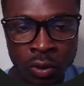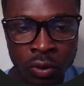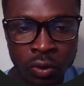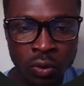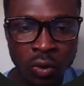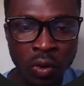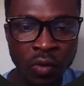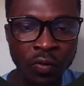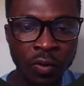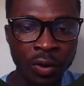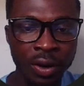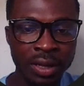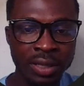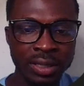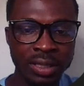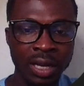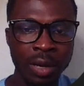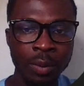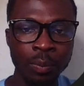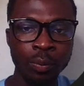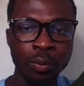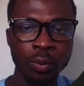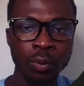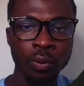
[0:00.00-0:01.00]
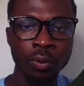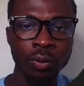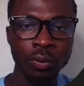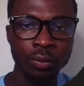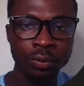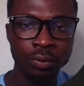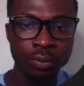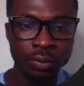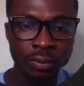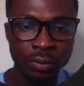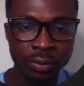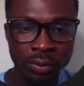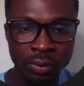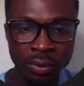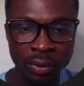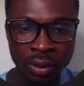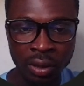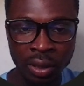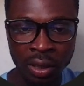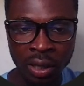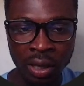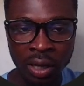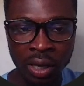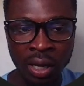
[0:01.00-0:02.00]
So for example,
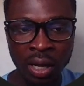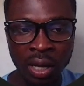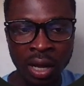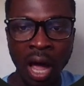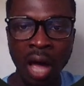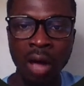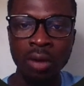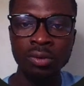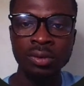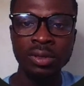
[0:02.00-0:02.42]
I